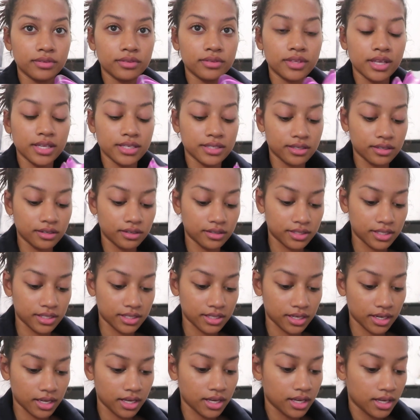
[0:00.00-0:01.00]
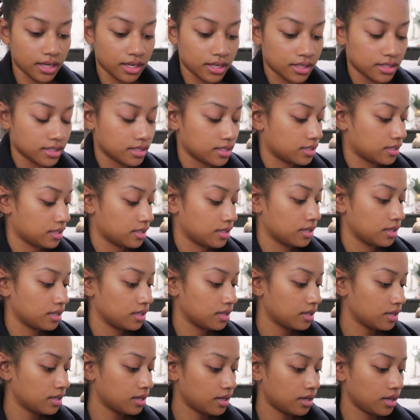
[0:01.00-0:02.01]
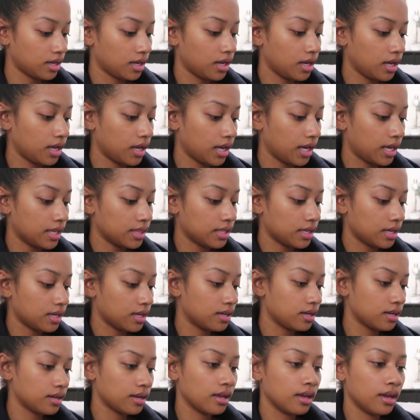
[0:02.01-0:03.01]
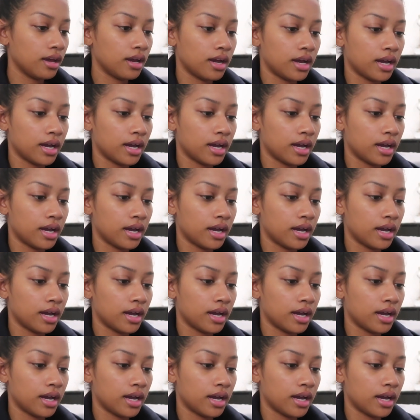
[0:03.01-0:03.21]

Nice little stand. And then,